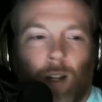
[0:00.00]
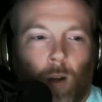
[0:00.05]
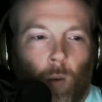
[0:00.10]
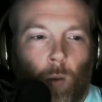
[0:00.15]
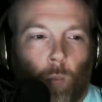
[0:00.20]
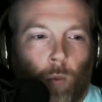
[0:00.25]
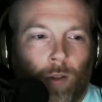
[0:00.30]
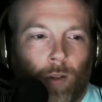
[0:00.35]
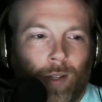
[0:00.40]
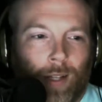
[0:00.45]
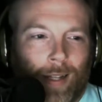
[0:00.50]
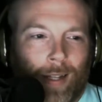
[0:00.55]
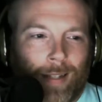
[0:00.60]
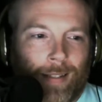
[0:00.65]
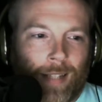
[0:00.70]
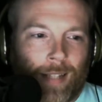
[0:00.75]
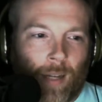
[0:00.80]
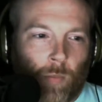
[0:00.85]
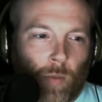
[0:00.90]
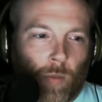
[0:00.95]
Oh,
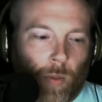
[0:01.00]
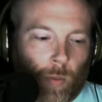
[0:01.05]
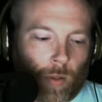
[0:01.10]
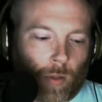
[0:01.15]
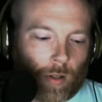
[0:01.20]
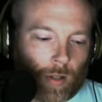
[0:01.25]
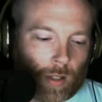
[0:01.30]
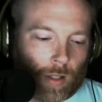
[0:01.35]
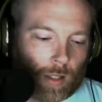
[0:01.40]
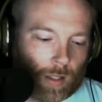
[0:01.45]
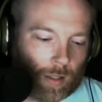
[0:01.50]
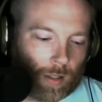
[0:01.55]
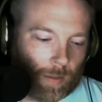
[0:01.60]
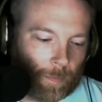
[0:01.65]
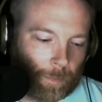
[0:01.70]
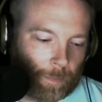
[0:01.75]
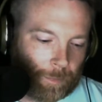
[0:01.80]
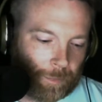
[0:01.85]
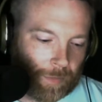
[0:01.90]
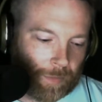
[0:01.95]
last time we were
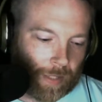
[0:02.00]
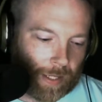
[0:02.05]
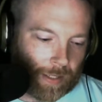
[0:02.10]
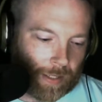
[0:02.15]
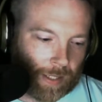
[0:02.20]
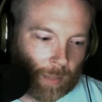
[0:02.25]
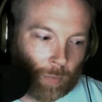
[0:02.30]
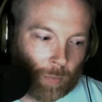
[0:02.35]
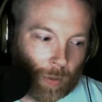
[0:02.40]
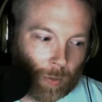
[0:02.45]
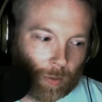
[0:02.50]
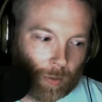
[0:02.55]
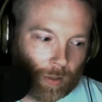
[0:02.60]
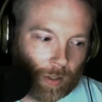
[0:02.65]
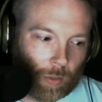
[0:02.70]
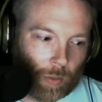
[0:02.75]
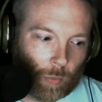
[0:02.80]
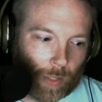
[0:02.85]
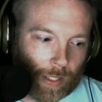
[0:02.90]
on,